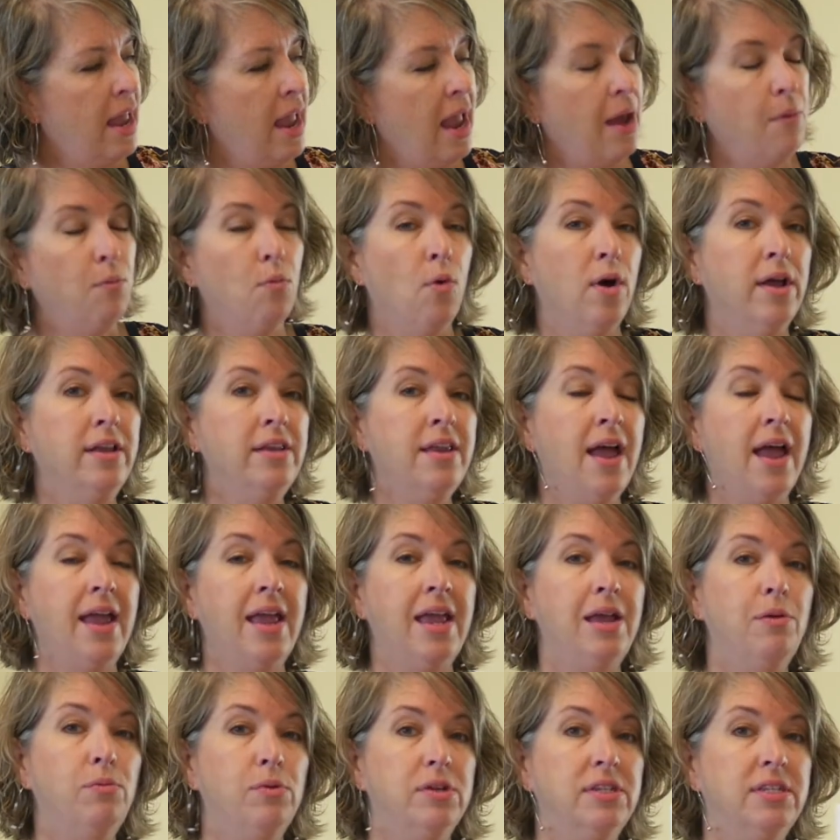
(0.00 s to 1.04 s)
And one day
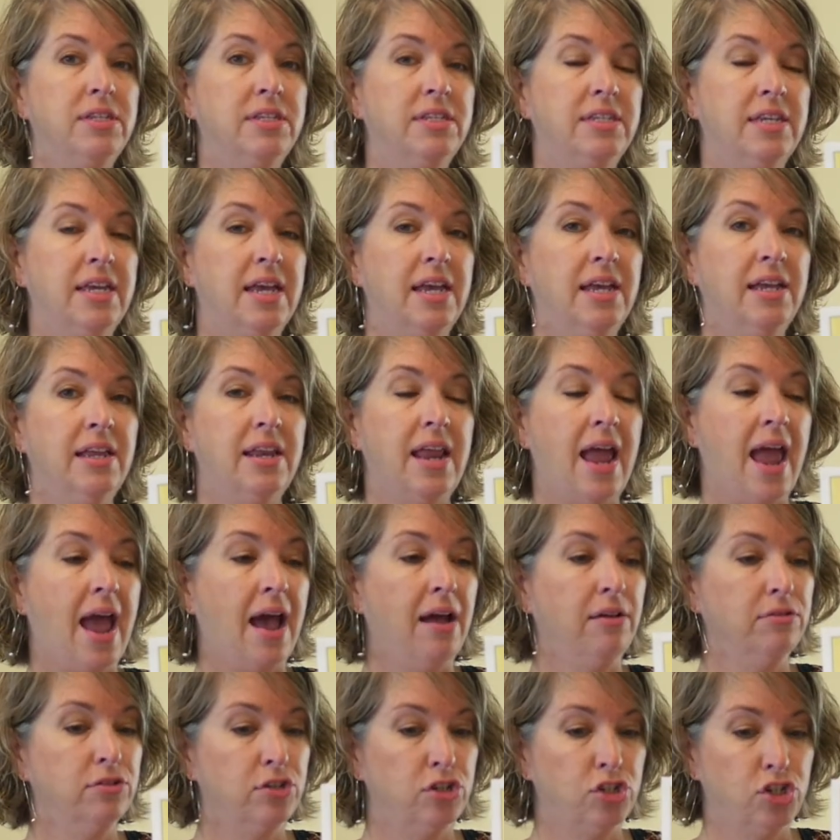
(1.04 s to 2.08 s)
he was sent
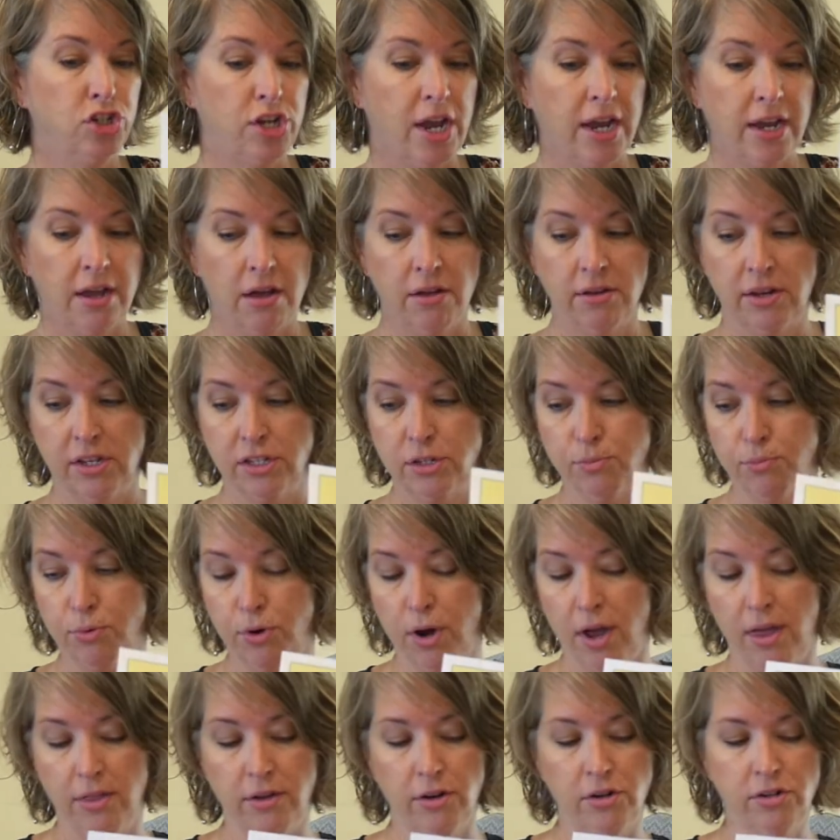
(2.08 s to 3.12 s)
out to check on his
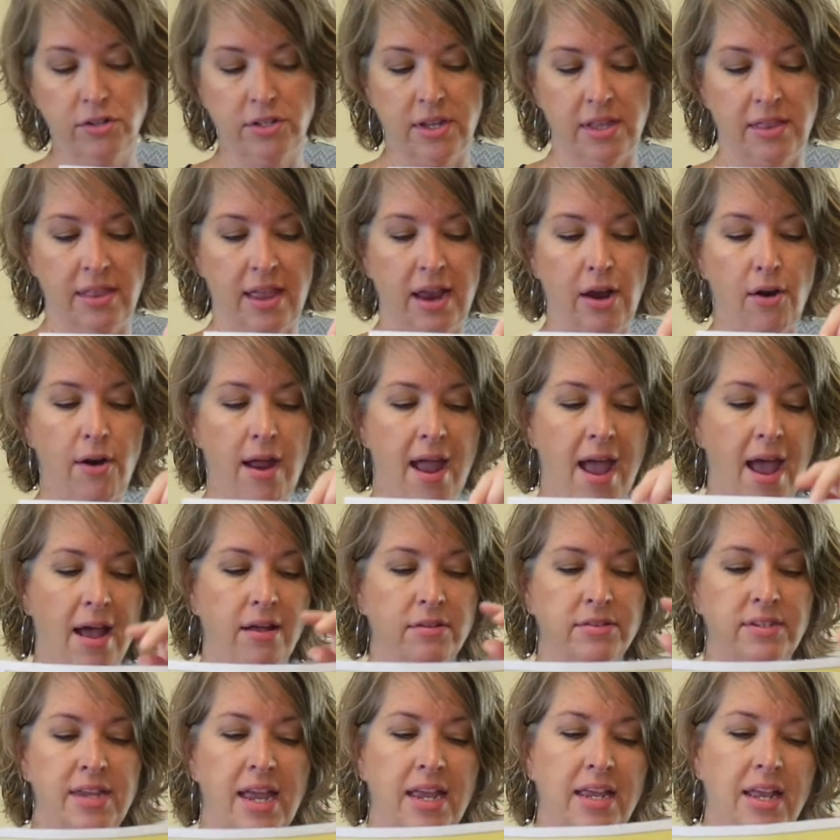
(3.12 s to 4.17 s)
brothers, and they're
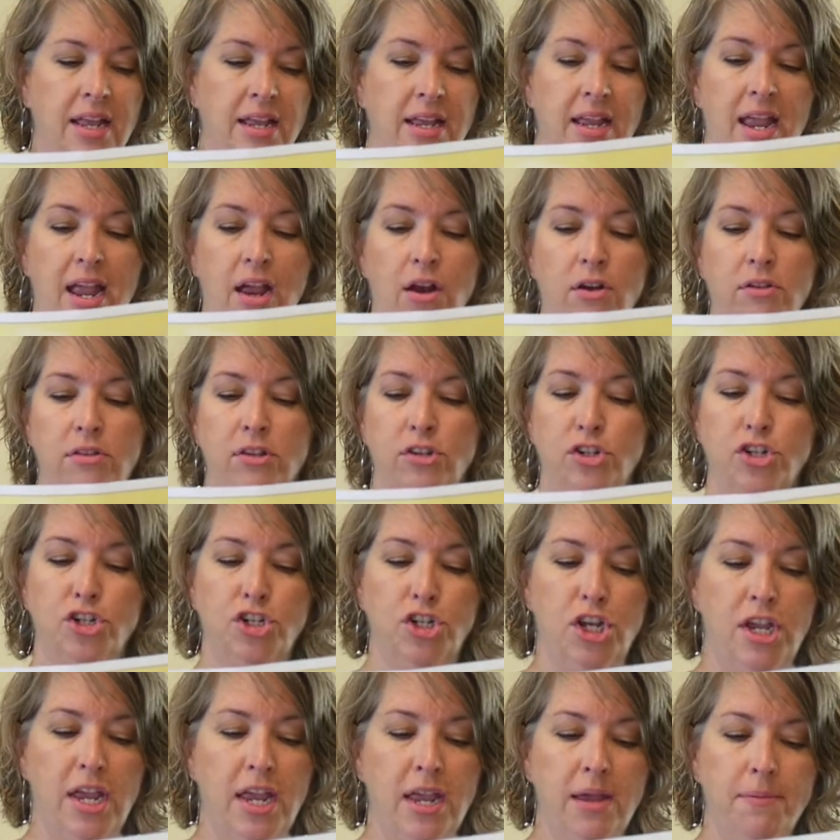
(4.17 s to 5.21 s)
out taking care of the
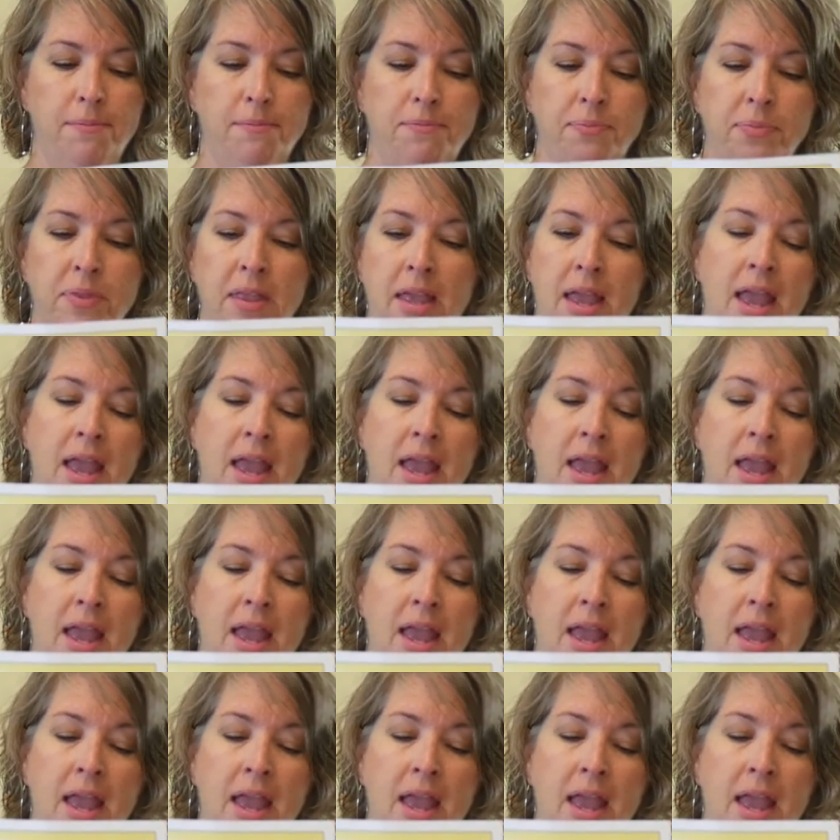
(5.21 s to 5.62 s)
sheep.